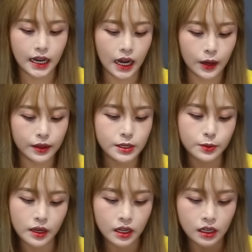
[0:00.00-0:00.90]
Now this
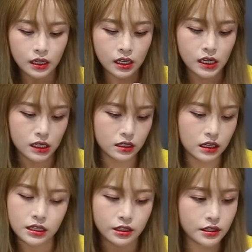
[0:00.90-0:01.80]
one
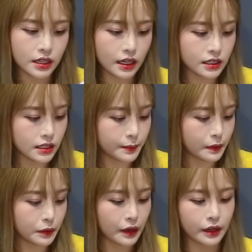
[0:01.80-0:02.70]
is just like a
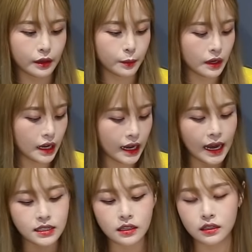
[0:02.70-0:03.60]
simple regular one. It
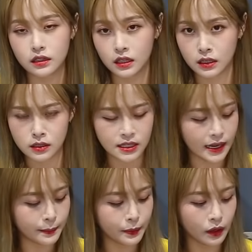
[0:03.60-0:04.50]
has a little
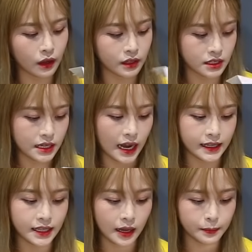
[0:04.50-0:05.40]
sample on the
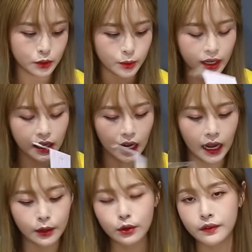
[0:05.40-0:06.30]
side taped to it.
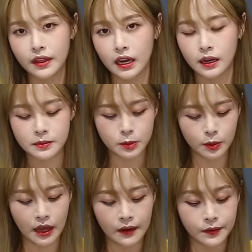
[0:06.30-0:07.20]
I don't know if that comes
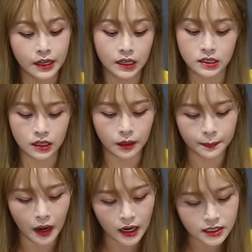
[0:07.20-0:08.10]
with every single
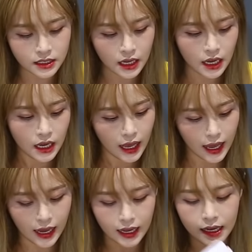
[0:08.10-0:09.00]
box.
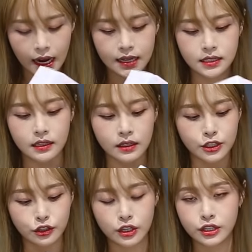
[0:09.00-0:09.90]
And it has little
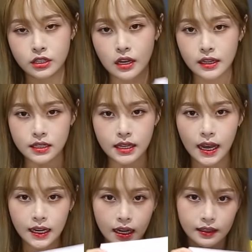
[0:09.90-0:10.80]
instructions on the
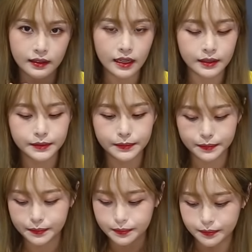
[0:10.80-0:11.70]
side, and yeah.
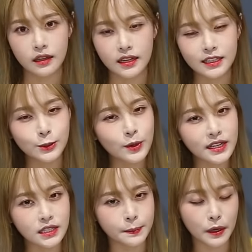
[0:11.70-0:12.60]
The next
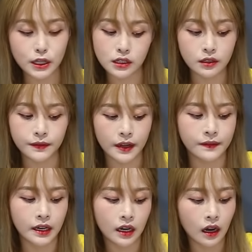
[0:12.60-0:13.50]
one is a personal
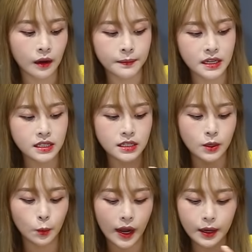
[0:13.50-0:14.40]
favorite. This is
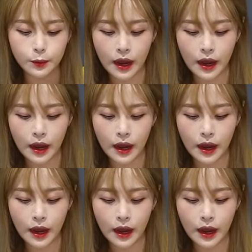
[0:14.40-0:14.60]
the White